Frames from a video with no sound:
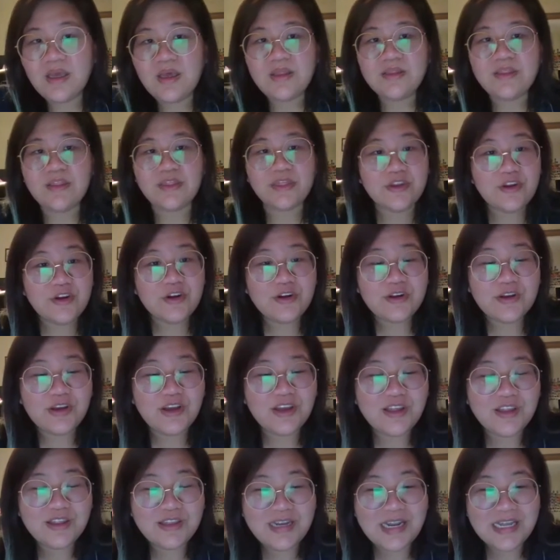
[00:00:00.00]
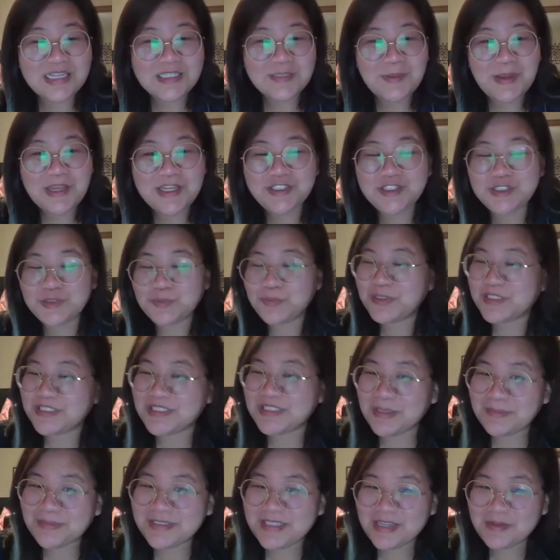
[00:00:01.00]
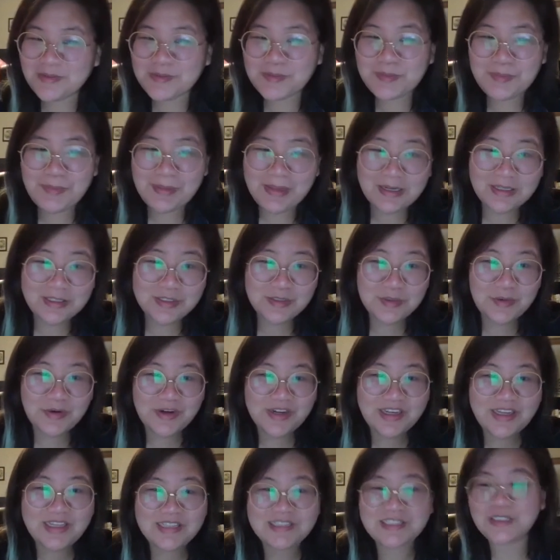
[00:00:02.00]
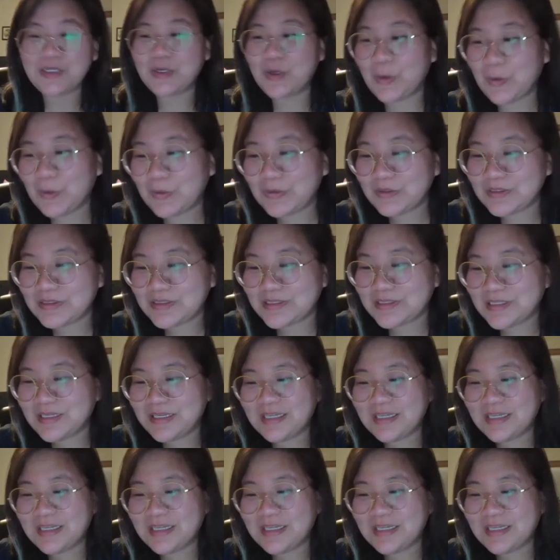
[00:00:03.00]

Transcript: The next page is pretty self-explanatory. It's goals.